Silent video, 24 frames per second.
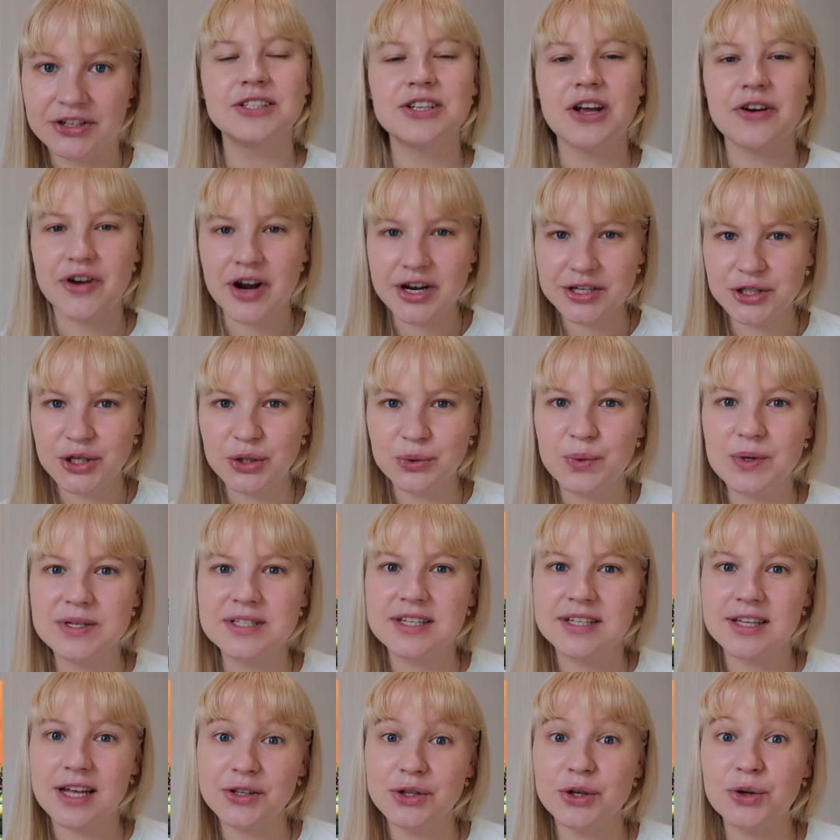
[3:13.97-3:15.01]
The director
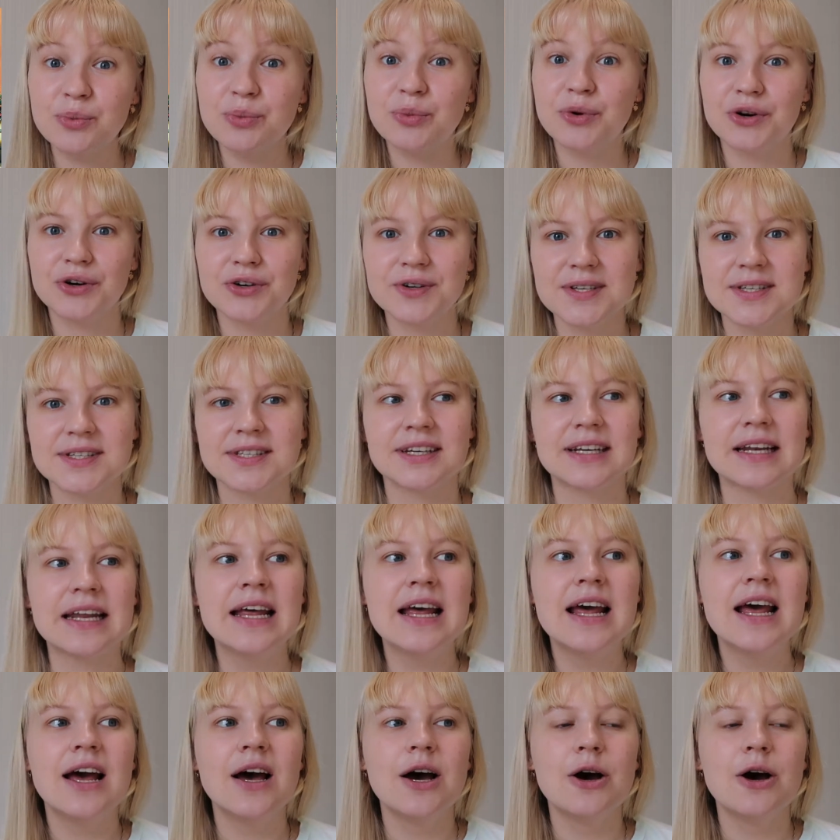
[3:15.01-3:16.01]
was another person,